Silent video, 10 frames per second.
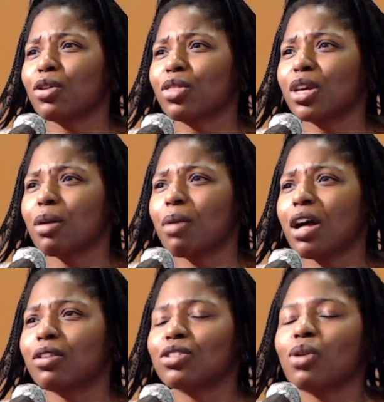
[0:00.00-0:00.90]
or think
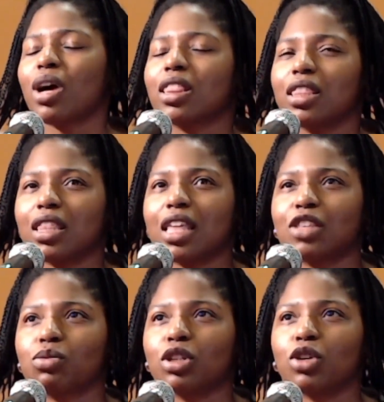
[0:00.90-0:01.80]
about. So I think that
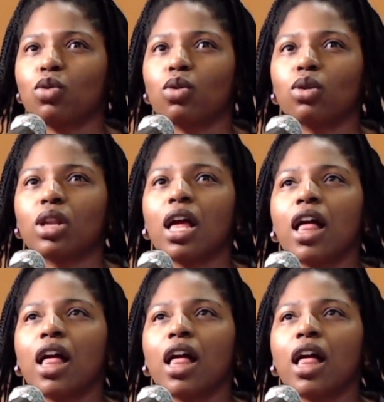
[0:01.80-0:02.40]
that's really cool.